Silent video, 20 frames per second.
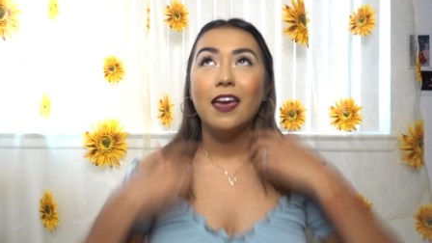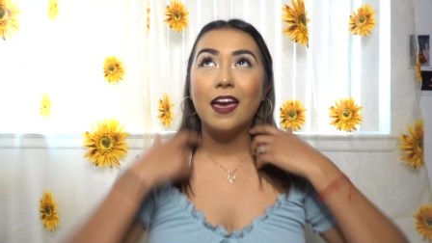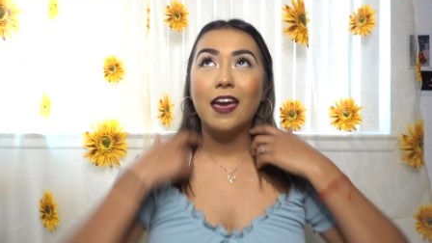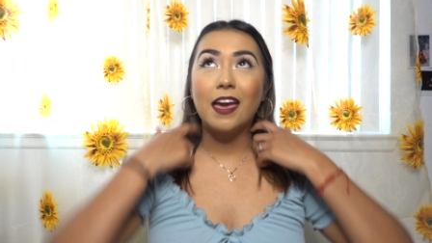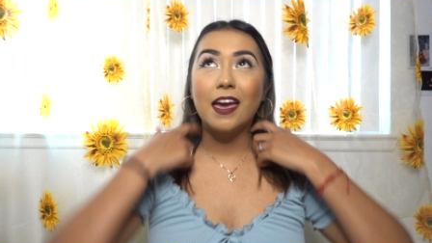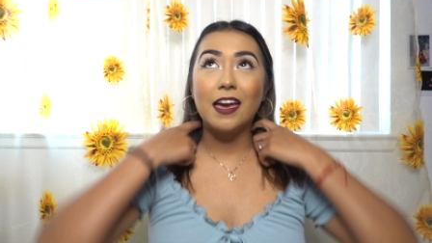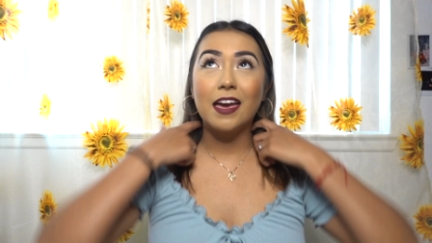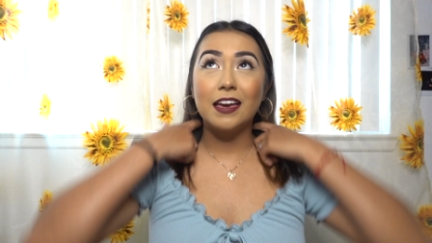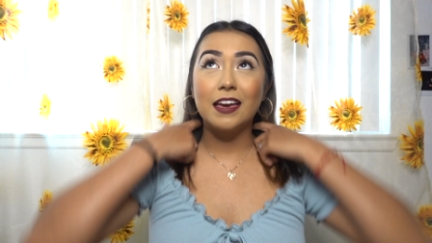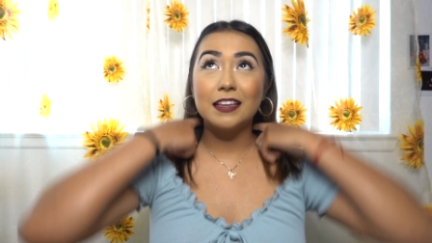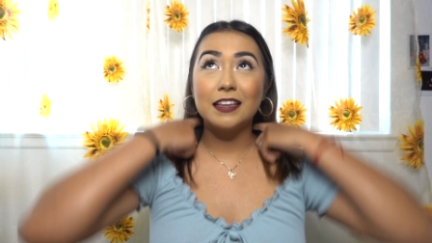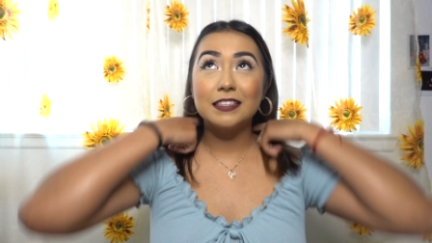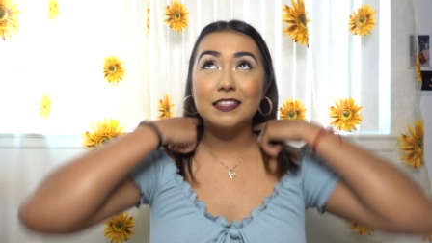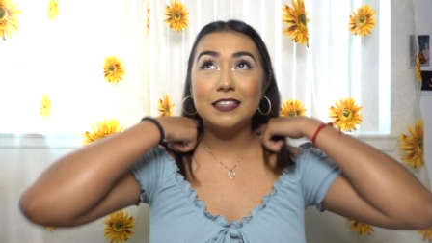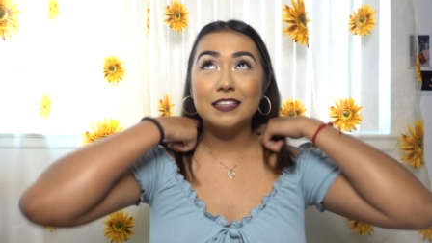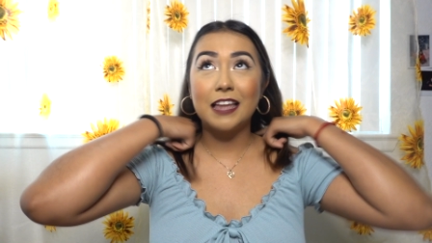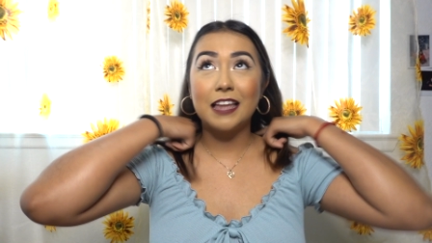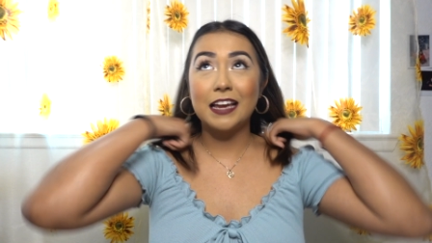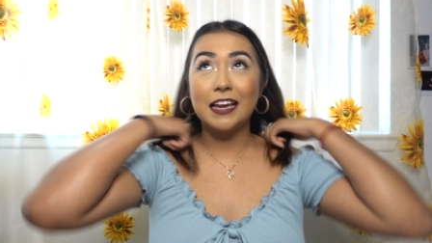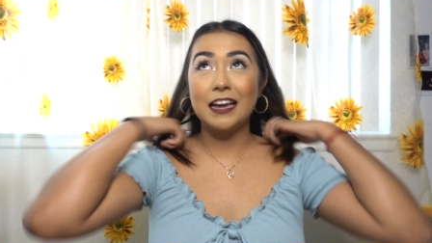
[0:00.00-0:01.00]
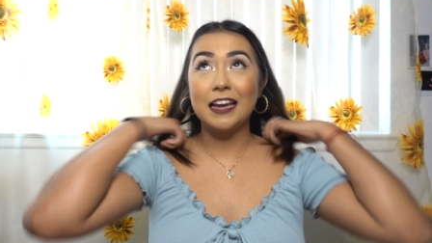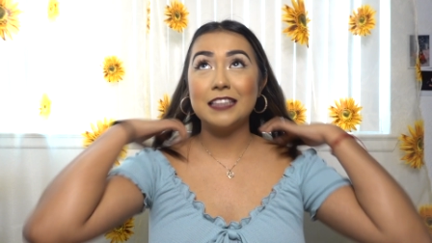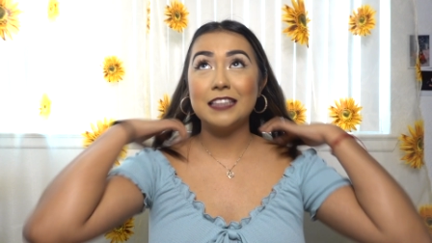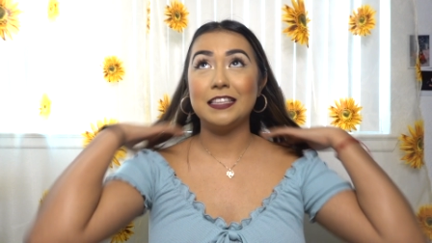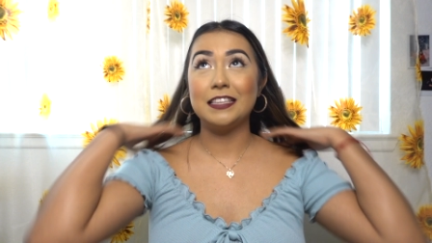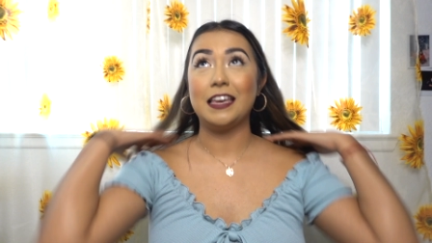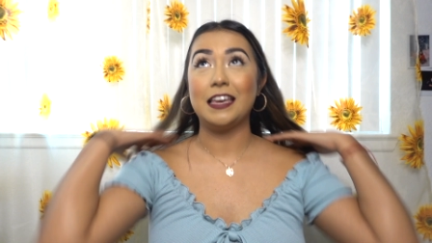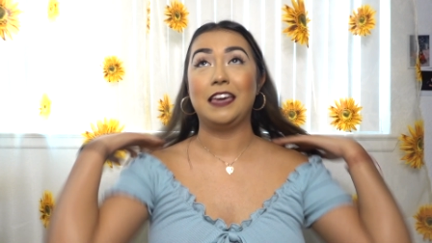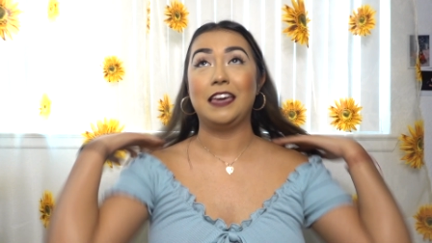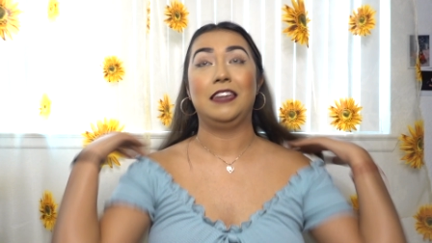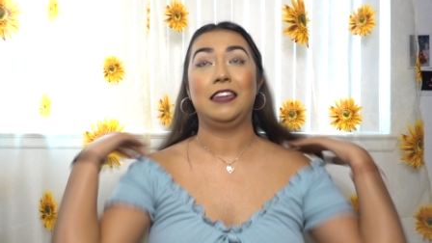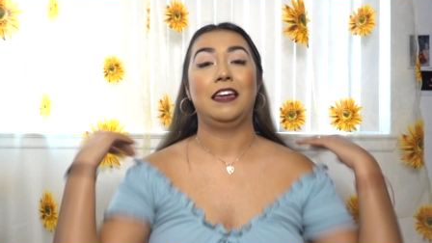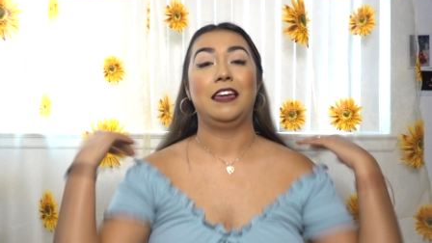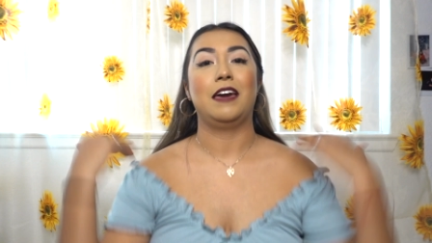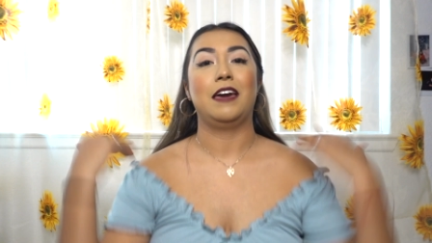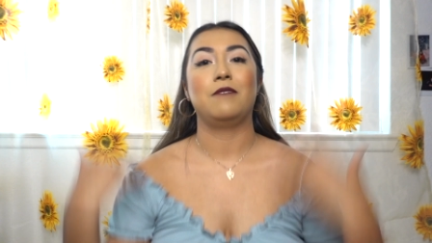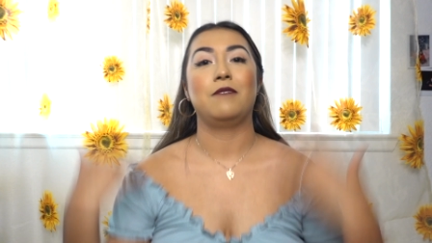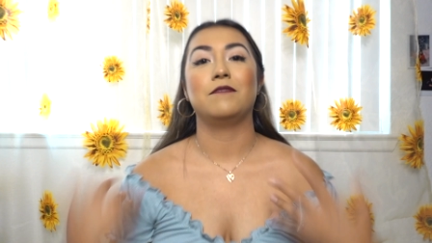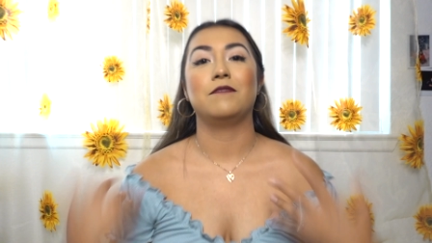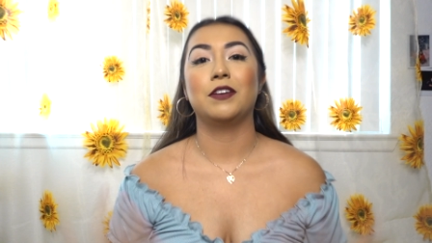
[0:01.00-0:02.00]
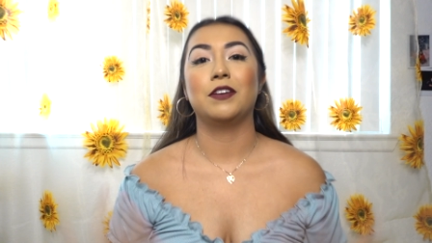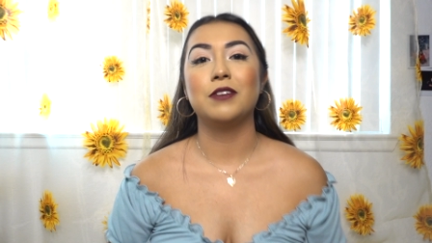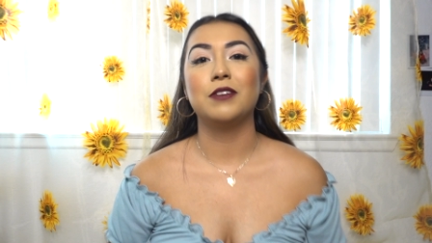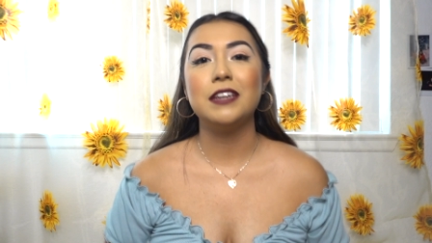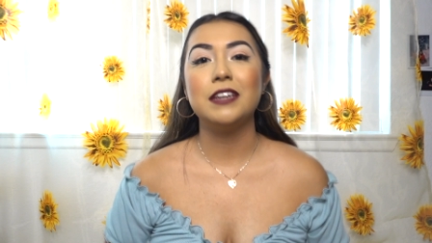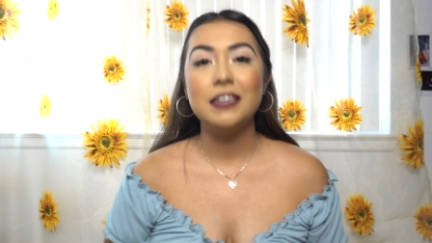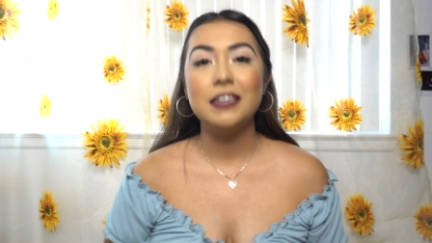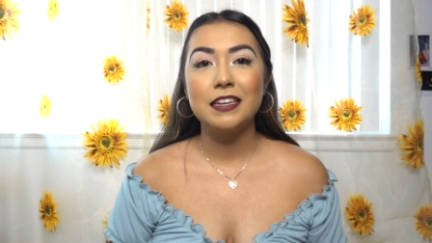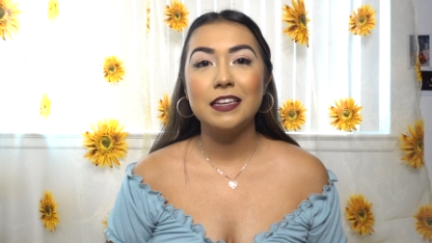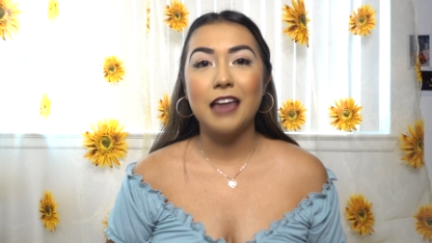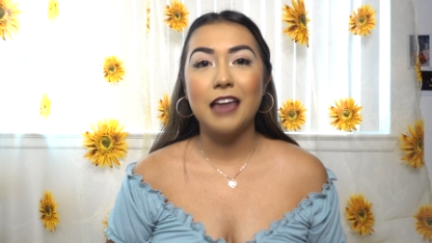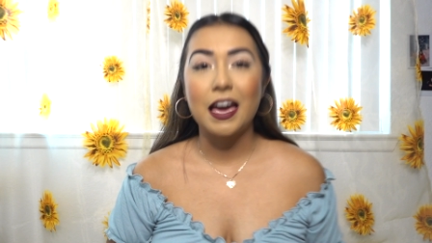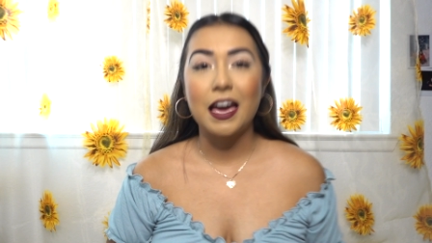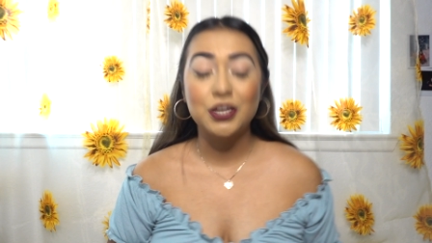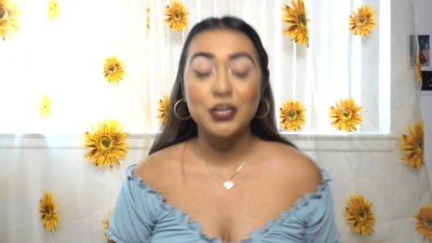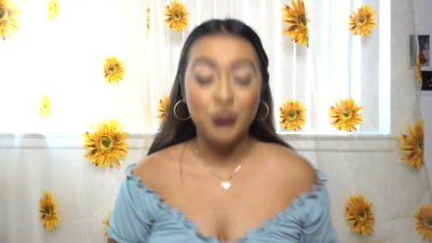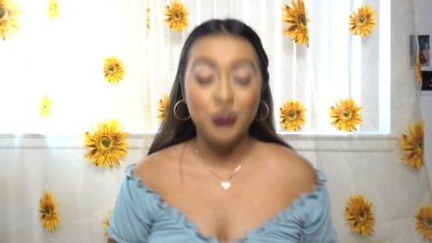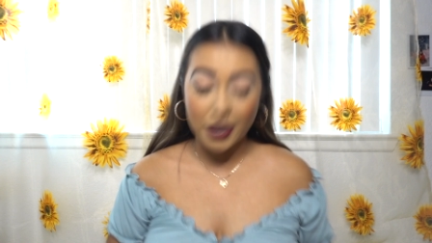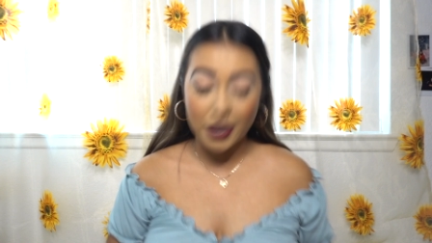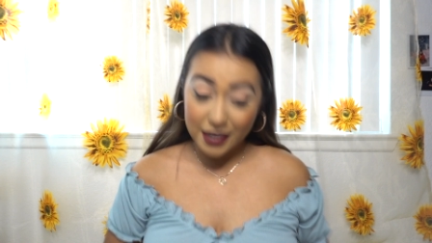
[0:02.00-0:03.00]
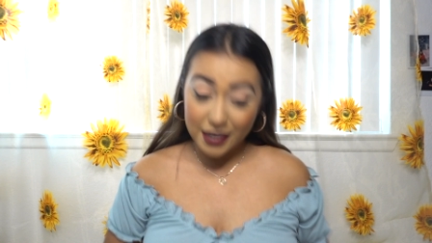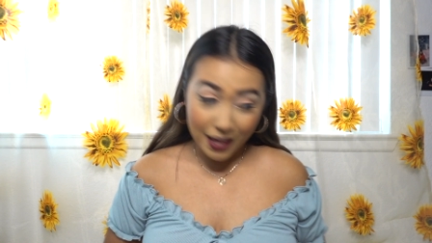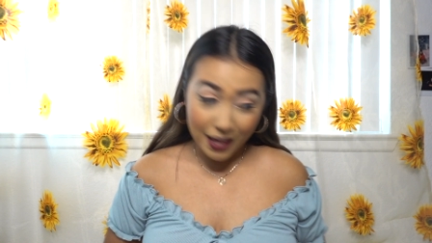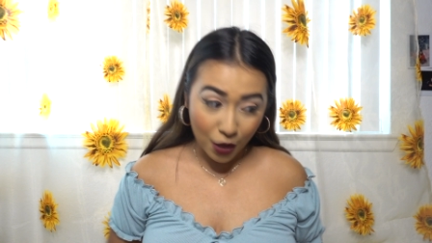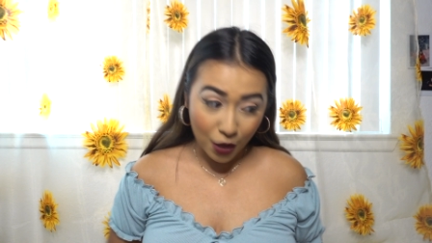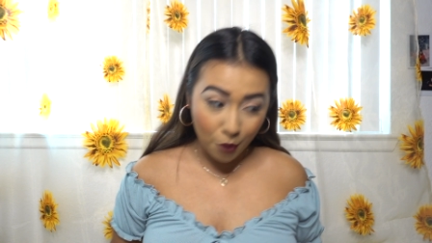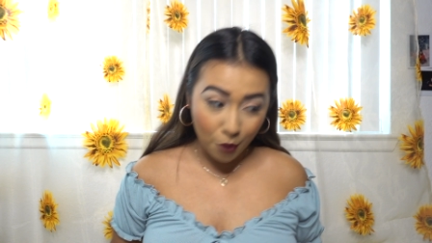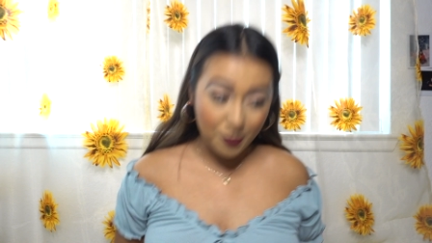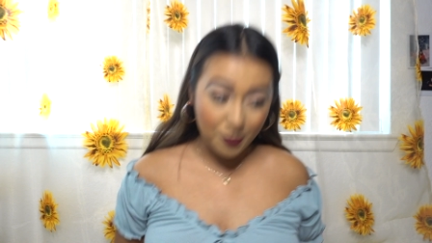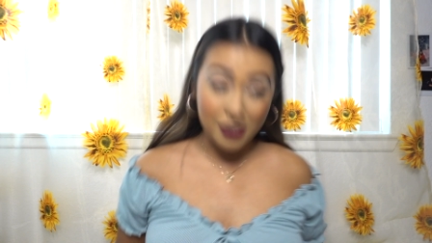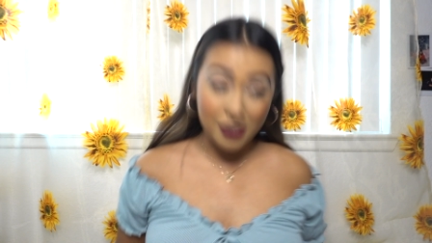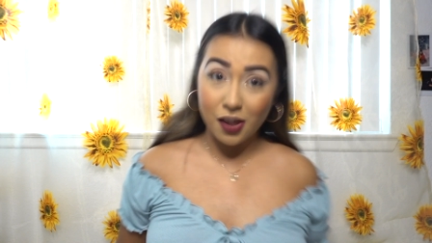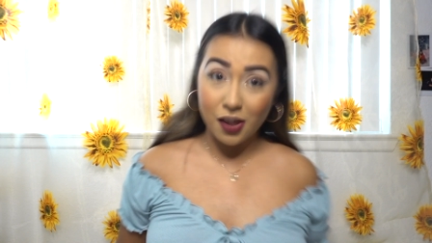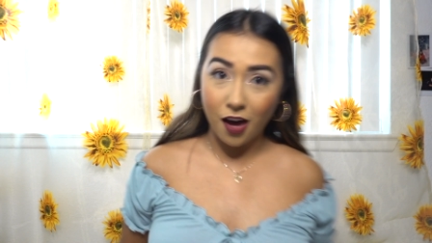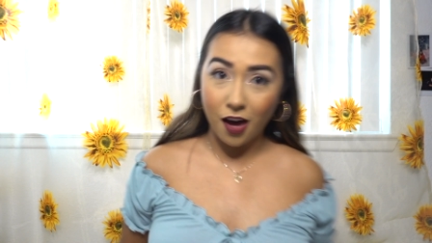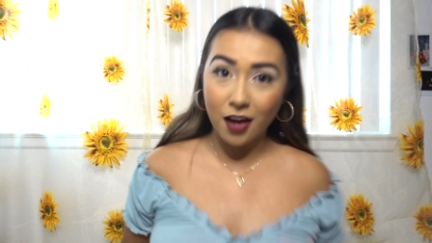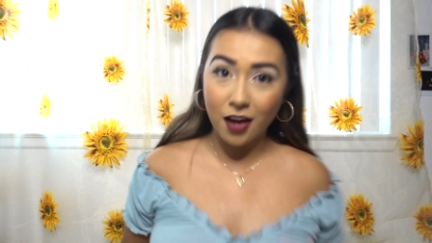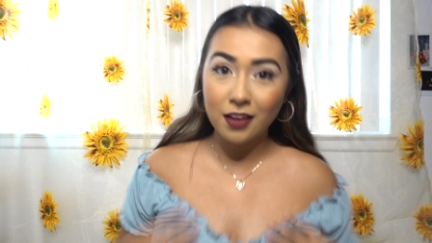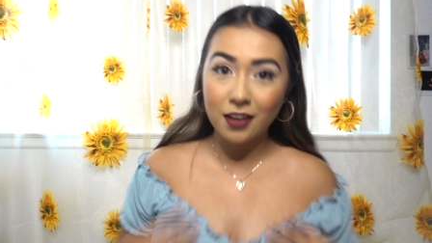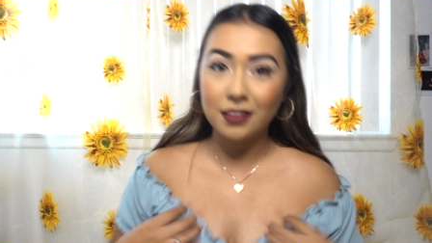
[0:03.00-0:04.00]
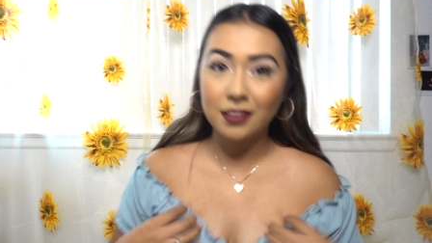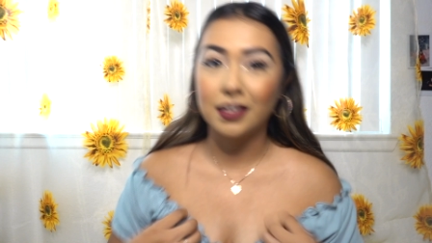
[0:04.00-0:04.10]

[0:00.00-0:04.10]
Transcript: And like I said, I try to help a lot.